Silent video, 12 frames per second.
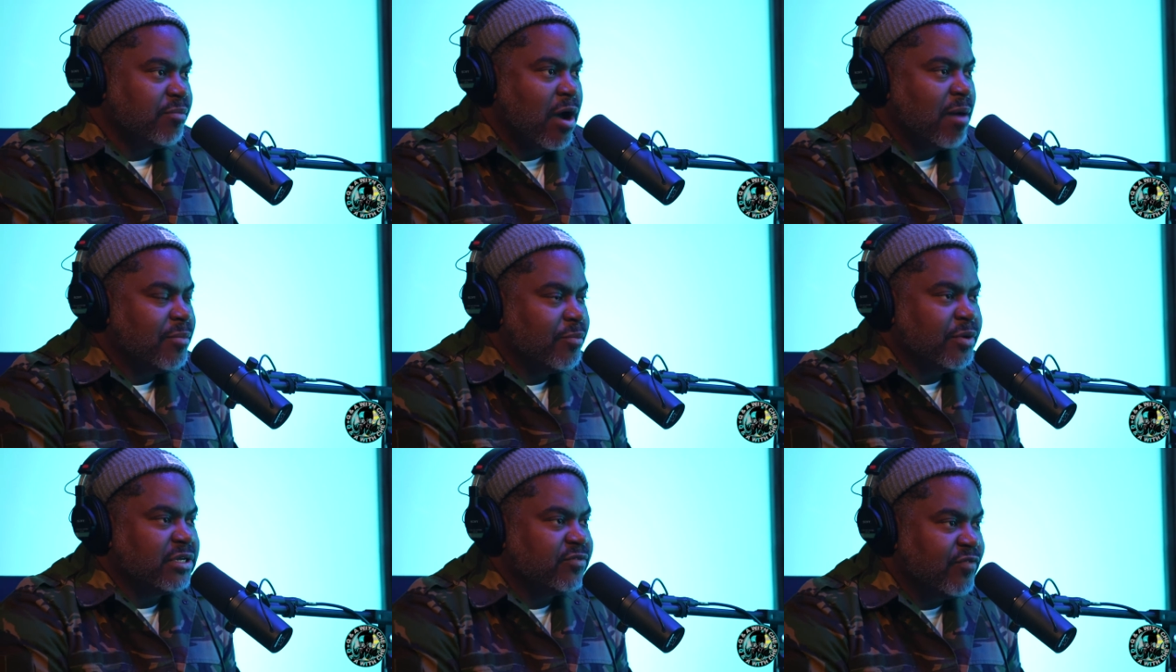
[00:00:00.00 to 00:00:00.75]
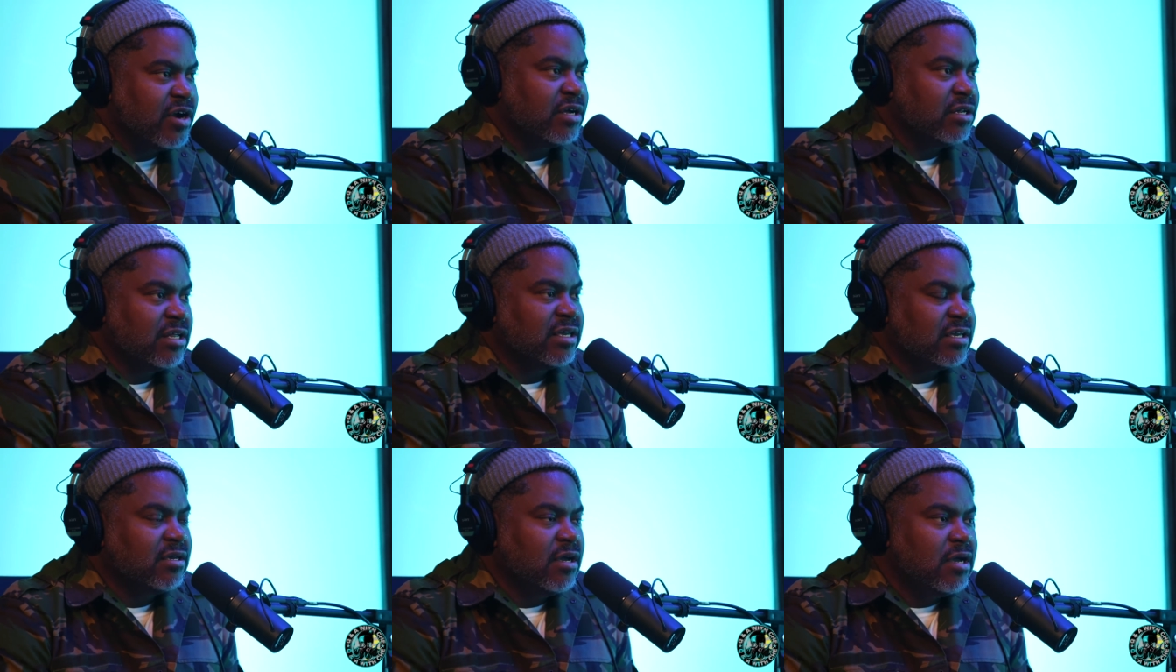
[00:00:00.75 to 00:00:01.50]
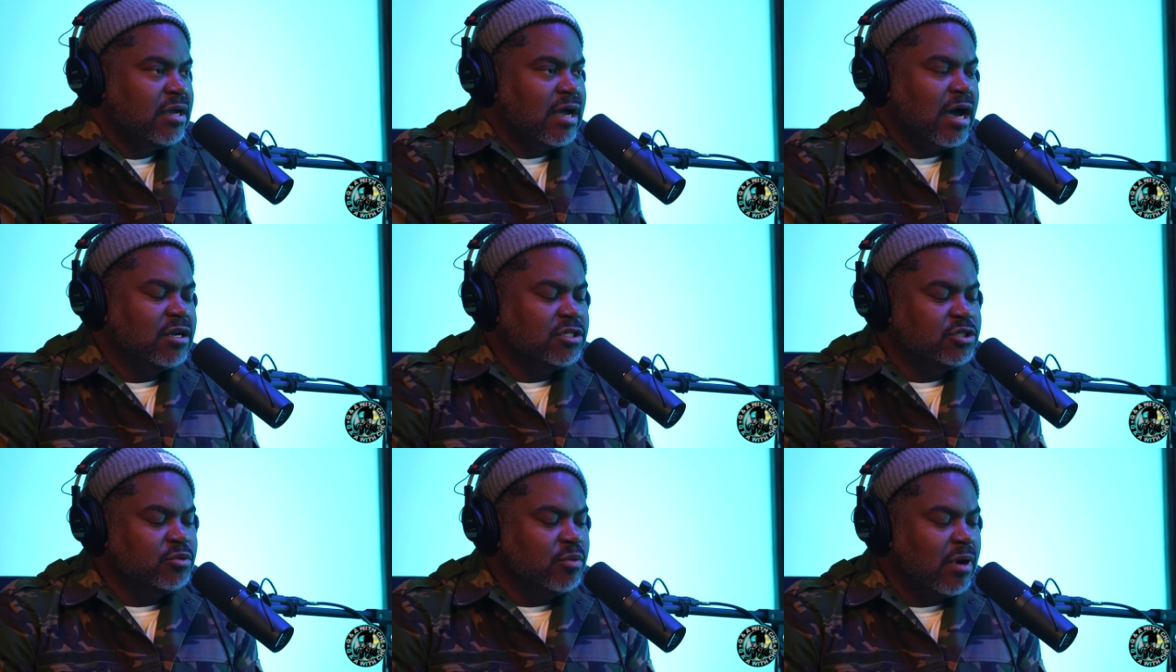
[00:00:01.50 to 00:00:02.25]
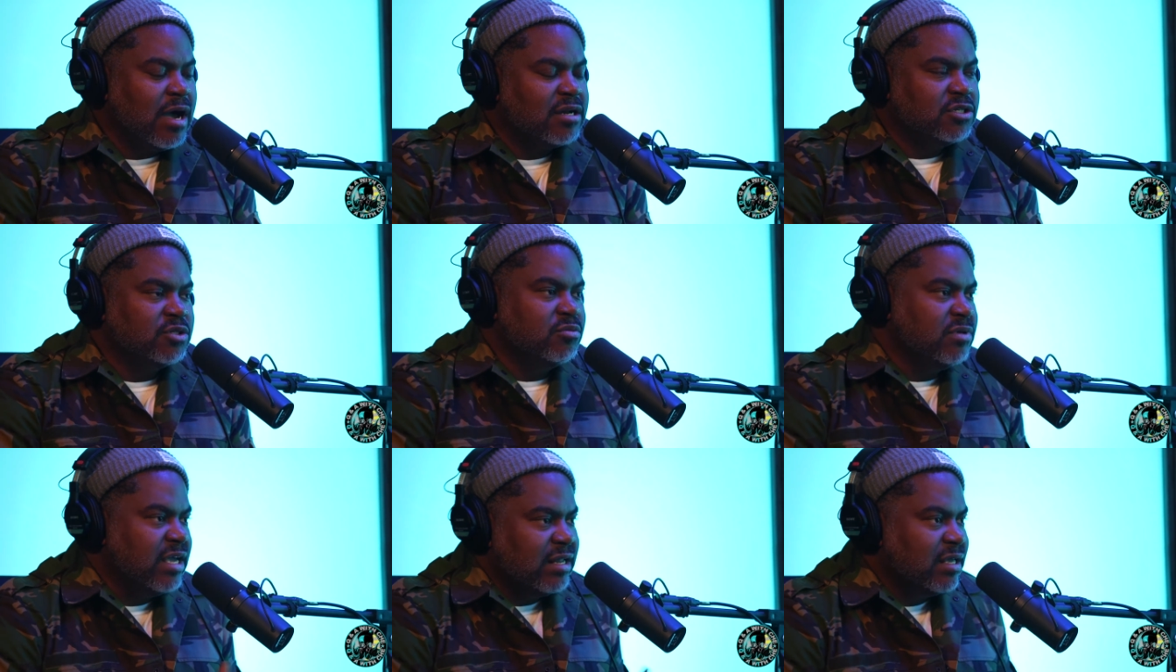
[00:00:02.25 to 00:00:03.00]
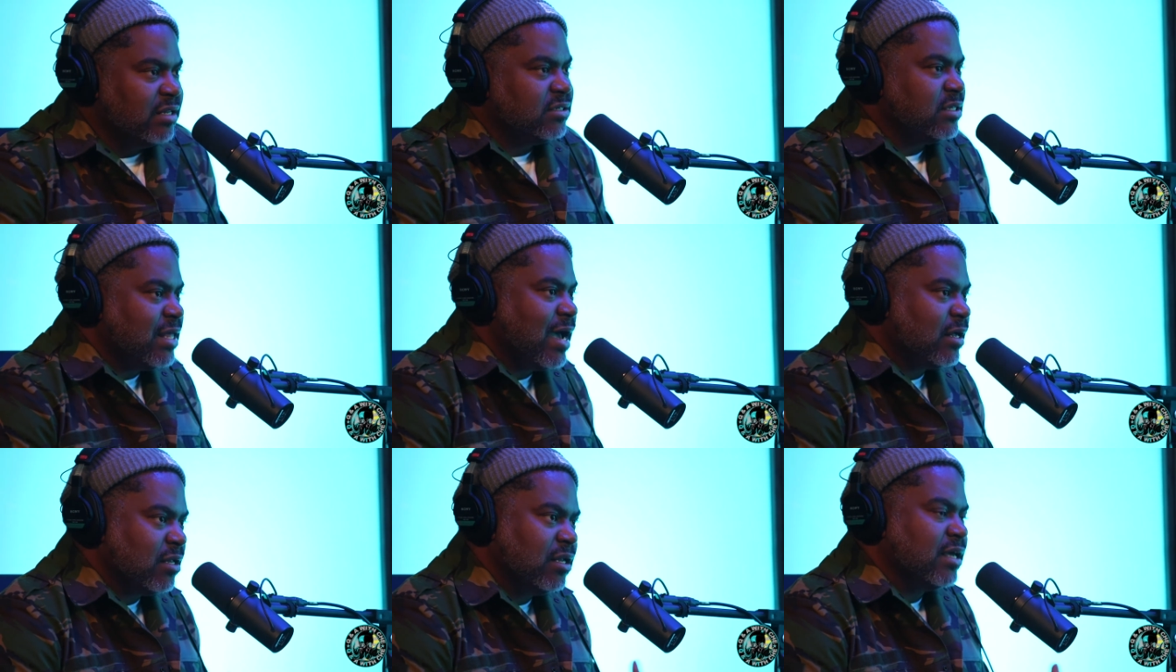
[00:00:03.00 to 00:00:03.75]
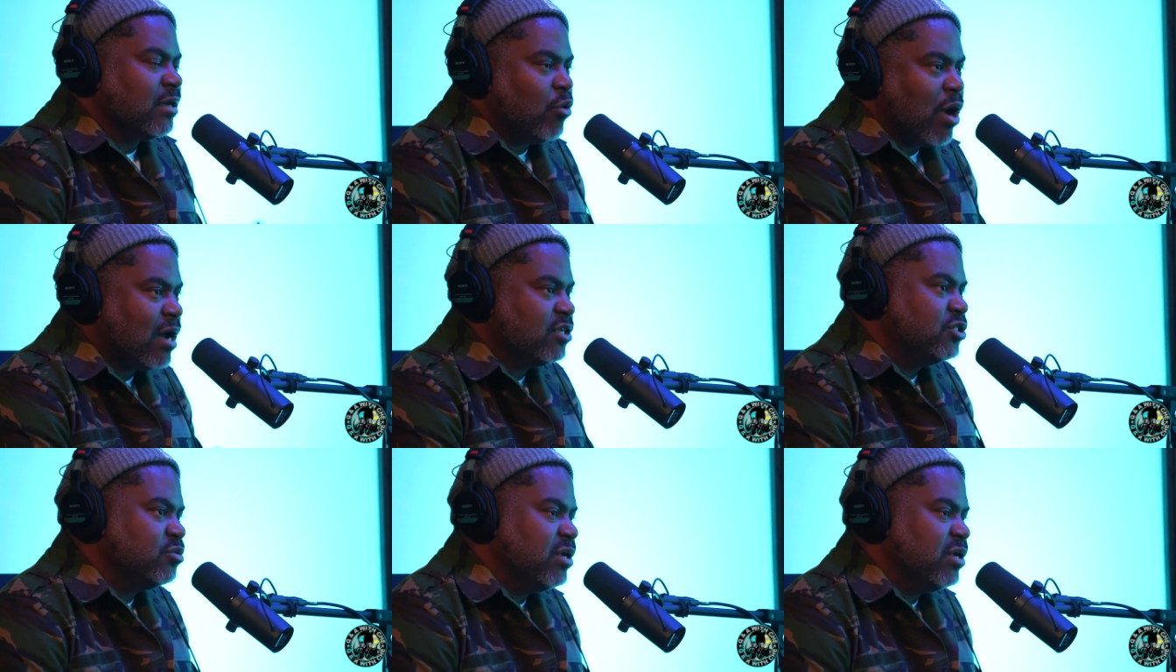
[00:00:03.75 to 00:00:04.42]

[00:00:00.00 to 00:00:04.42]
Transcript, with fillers: popping, but it's very clicky. How did you How did you get into that click, or how did you